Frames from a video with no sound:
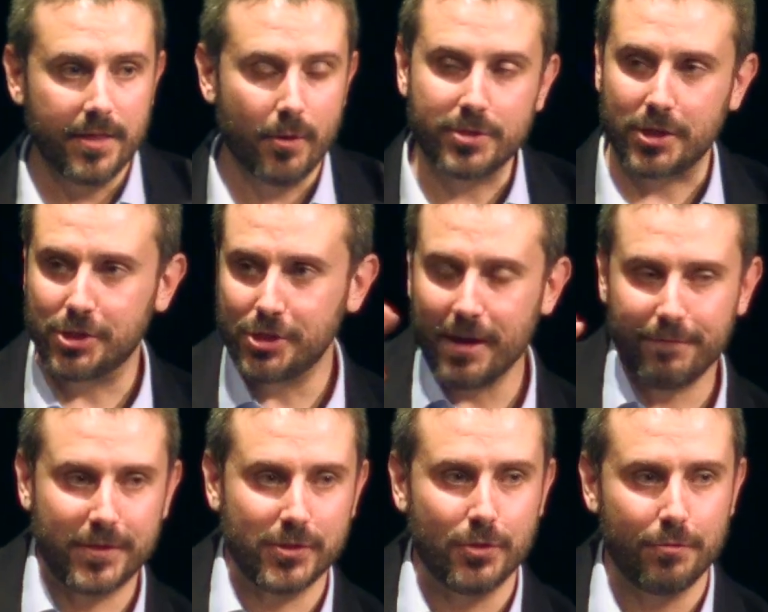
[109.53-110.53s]
There was a
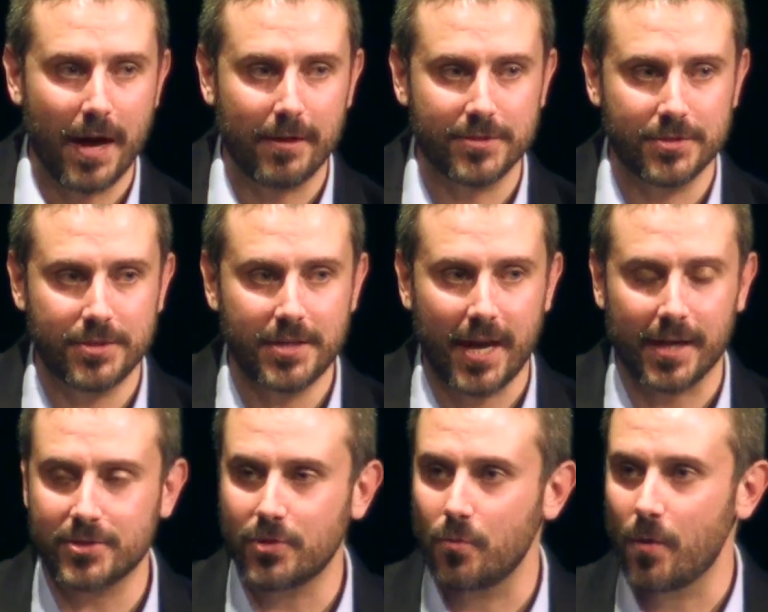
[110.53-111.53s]
shift in two thousand
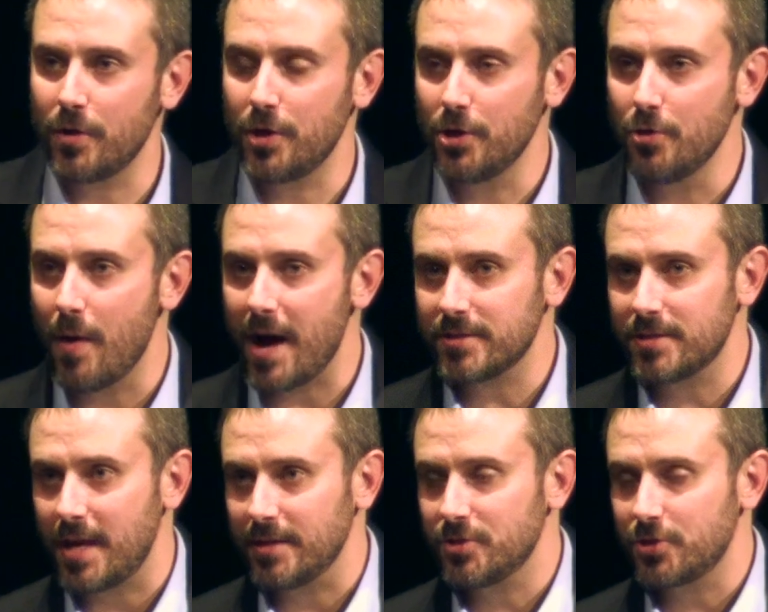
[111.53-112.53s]
six where the U S
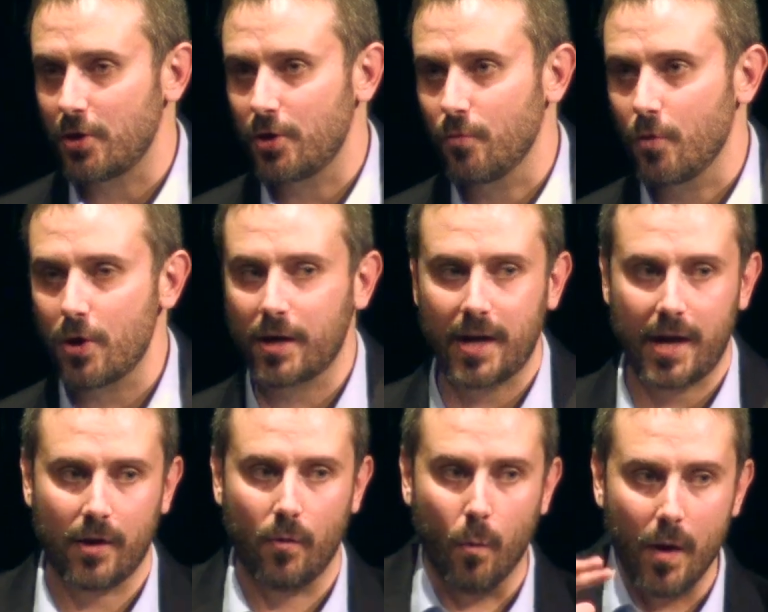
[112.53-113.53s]
then started
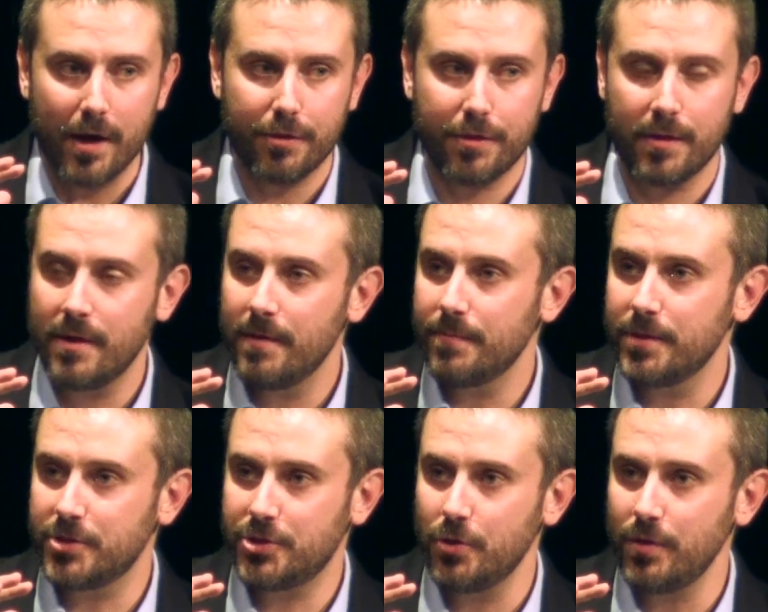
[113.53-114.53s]
working with
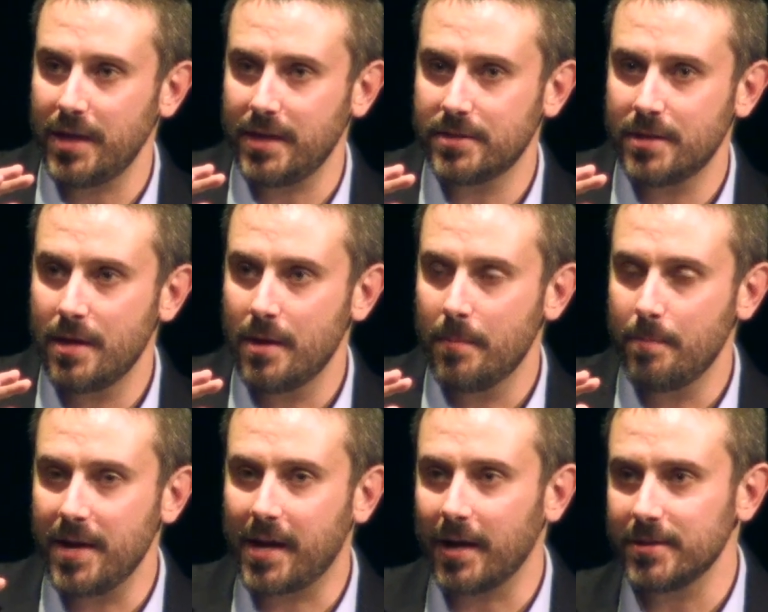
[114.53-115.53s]
the Sunnis
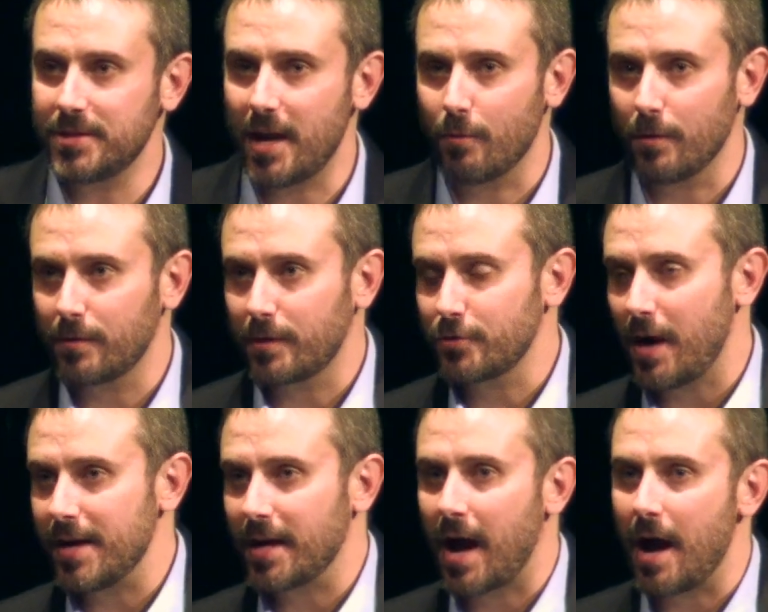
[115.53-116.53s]
because they were
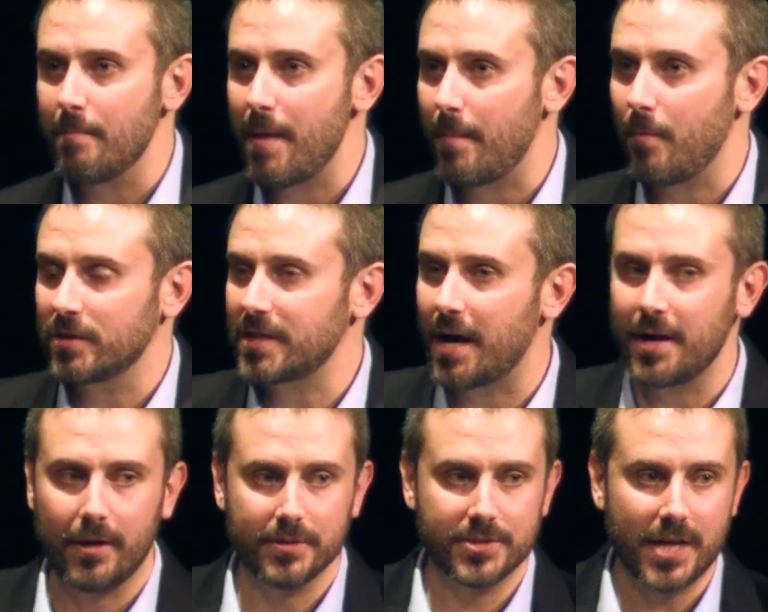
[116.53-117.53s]
trying to combat Muqtada
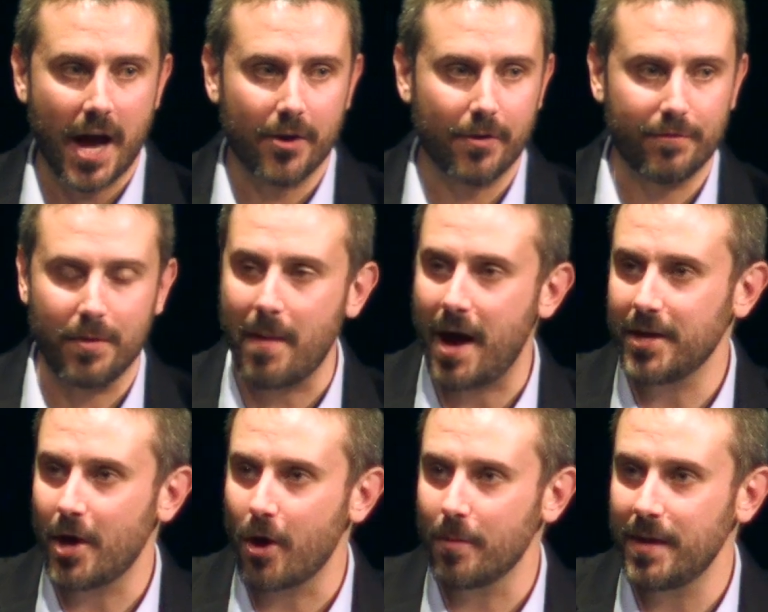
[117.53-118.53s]
al-Sadr of the
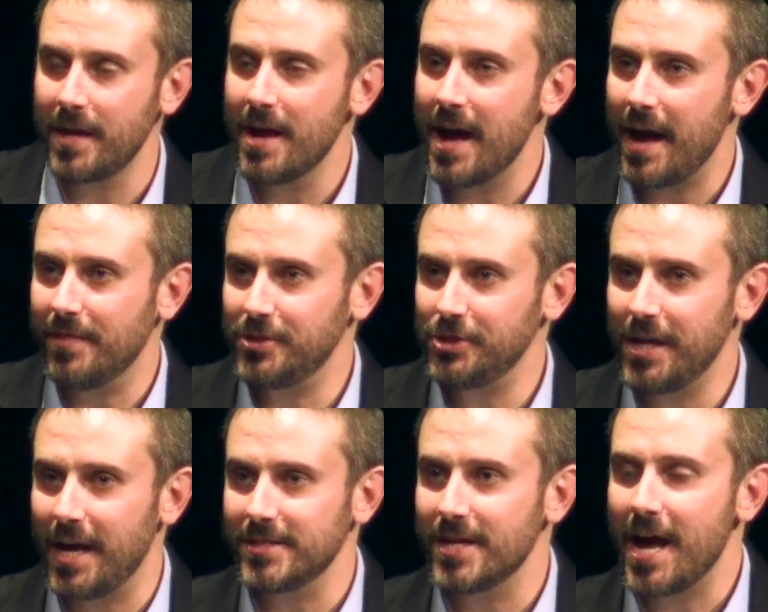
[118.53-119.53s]
Mahdi army and the
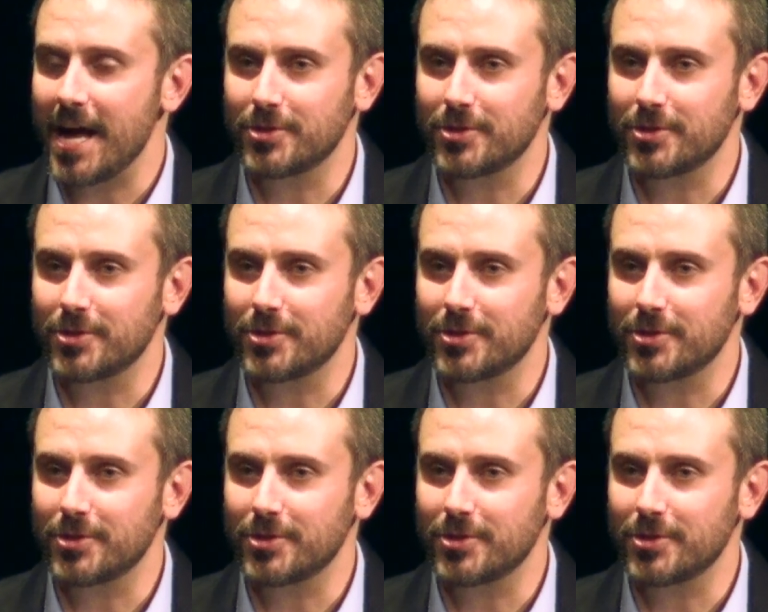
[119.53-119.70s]
Shiites.